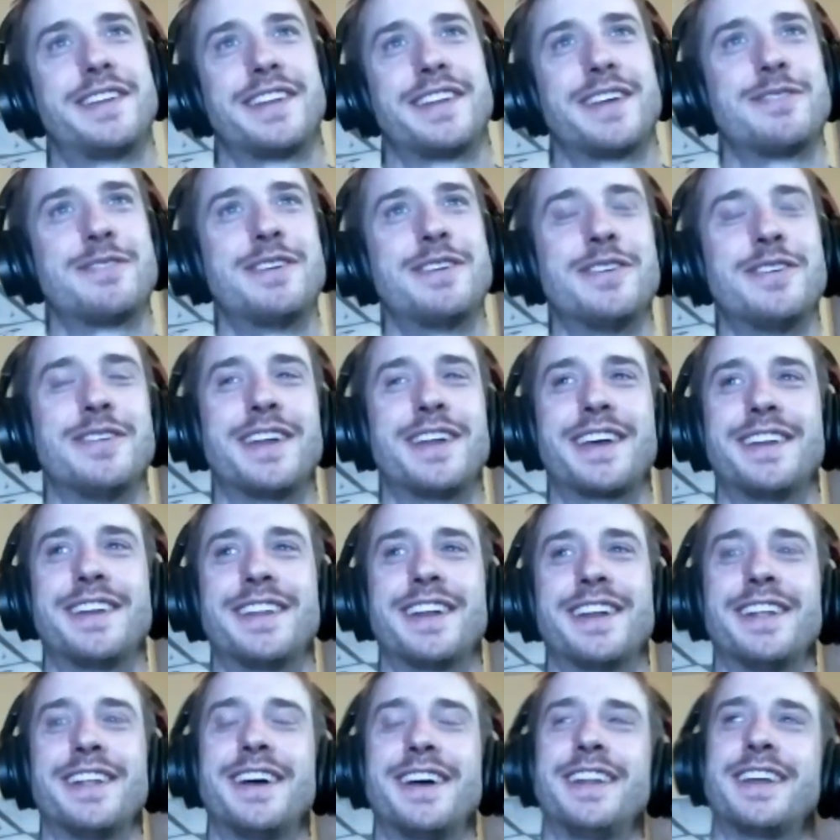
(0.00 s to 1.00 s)
like, you know, like a
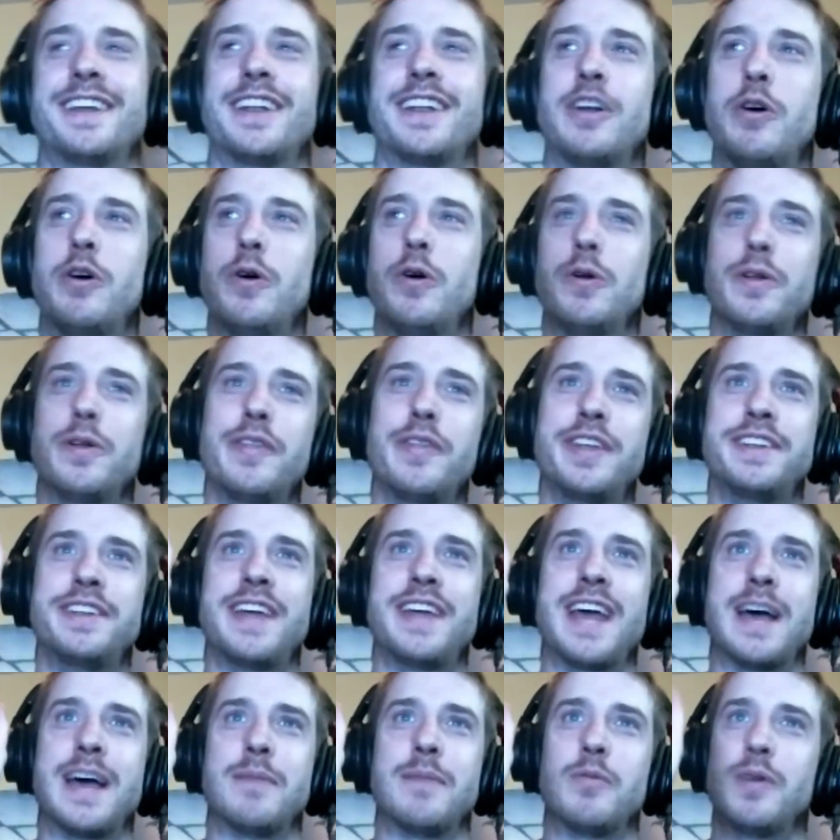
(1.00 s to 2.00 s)
little hole in the
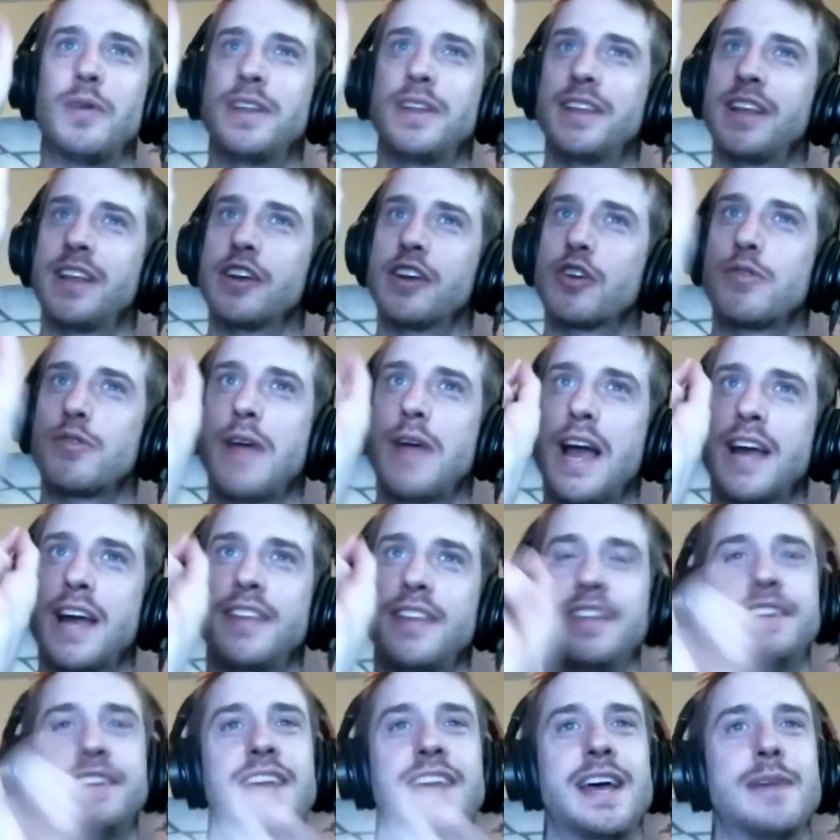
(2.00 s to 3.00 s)
dam, one little crack in
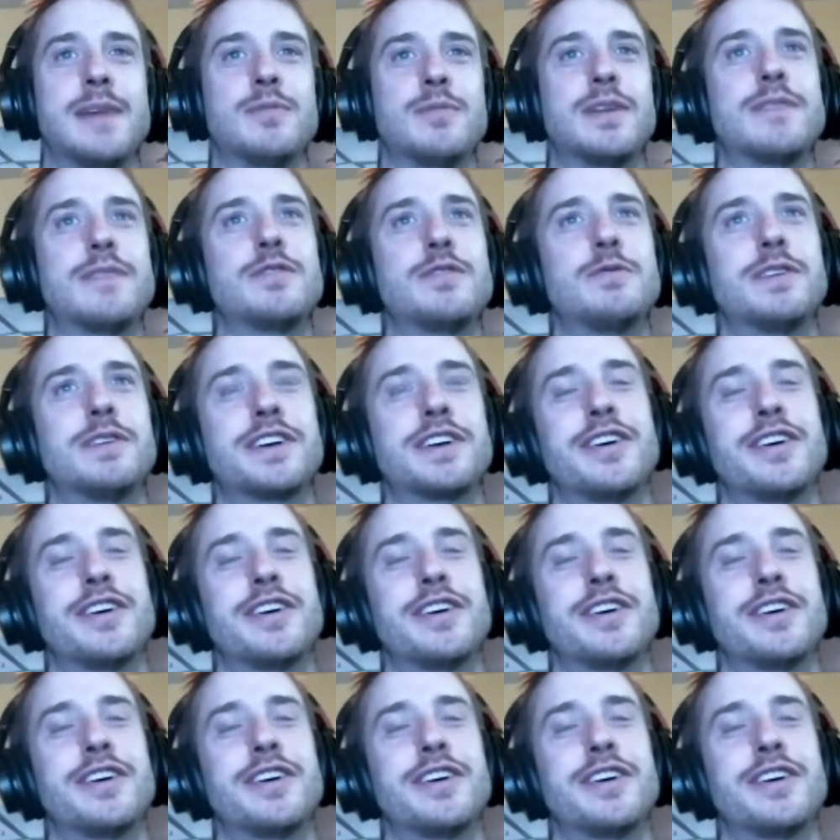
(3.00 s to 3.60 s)
the dam, whatever you want.